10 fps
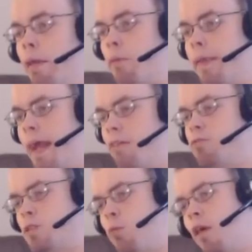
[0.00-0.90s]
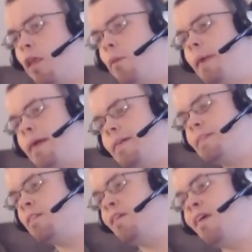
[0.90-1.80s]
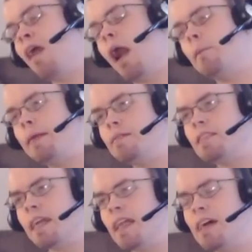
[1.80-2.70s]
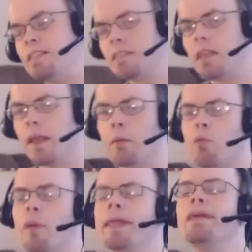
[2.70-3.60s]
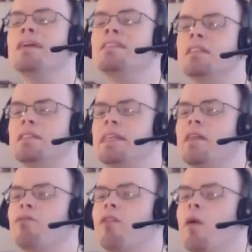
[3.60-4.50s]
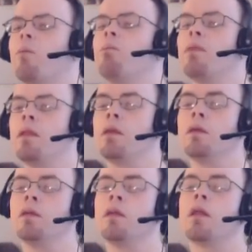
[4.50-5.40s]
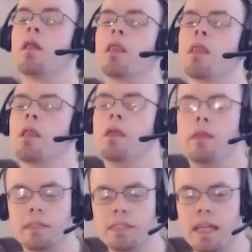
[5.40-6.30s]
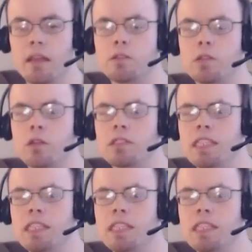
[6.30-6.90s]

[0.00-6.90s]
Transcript: And I'm gonna have to spoil it because I'm using it as a selling point to see the film. The Sinister